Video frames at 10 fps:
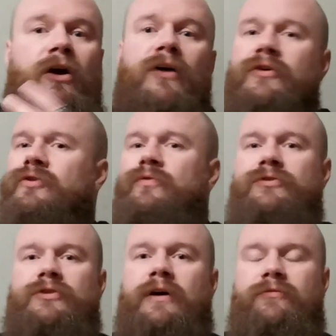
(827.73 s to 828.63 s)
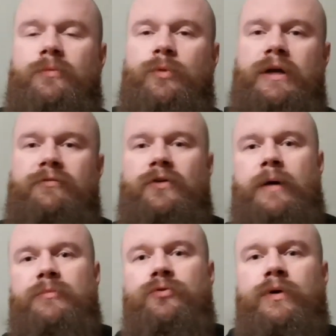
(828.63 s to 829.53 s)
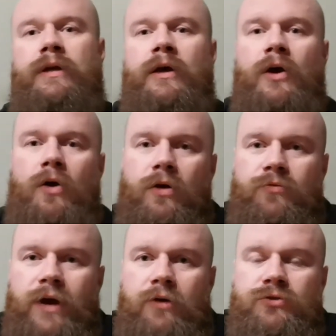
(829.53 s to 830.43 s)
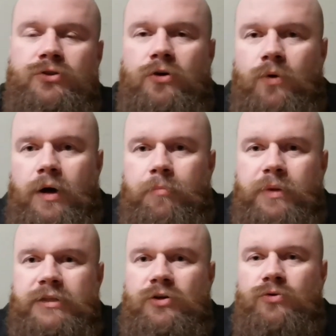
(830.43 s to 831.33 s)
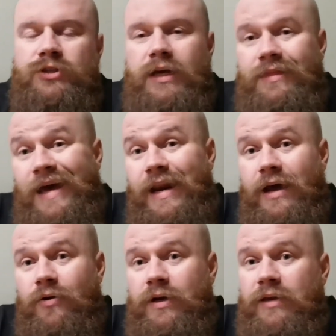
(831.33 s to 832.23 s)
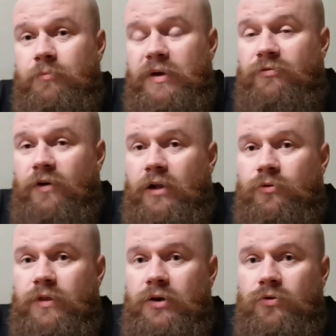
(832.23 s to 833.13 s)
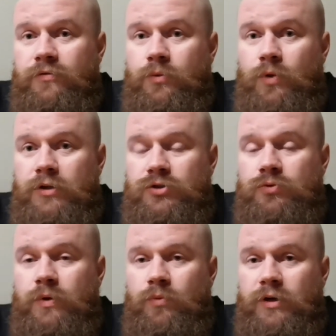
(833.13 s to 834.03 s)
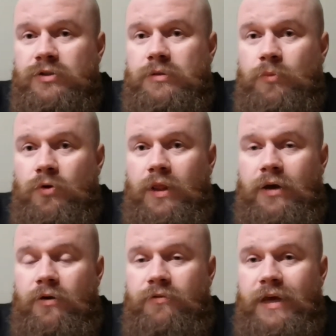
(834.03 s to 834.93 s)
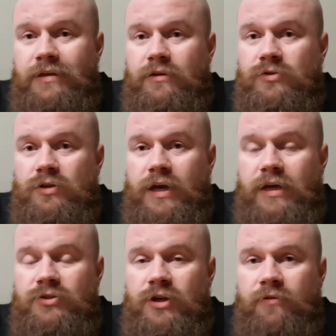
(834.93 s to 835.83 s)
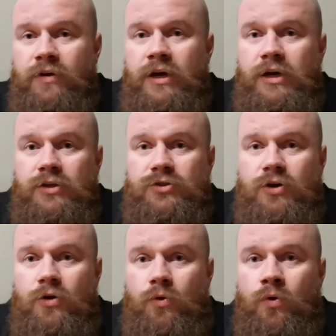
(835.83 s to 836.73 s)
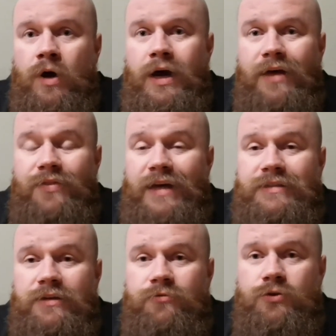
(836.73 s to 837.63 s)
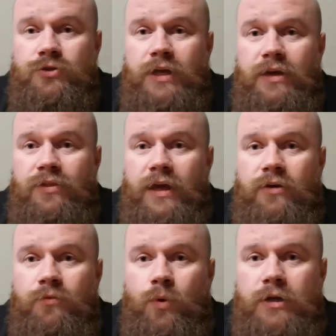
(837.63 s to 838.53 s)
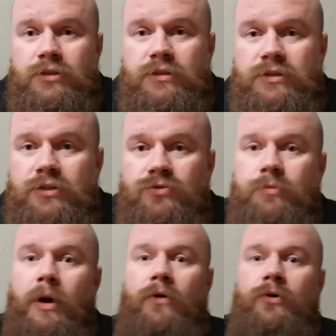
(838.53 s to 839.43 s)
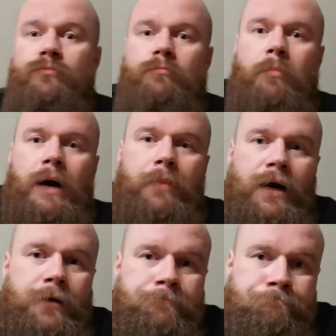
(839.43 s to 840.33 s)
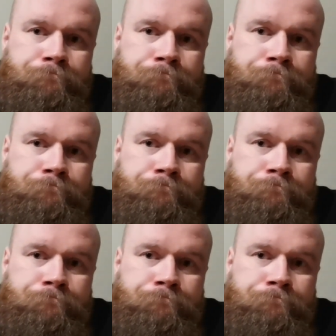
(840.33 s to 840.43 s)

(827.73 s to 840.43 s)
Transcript: Other cool stuff from whatever I'm doing all around. So please go check that out and give me a follow there if you want to and want to see more of that kind of stuff. So, and that's it for today. Thank you for watching. See you tomorrow. Bye-bye.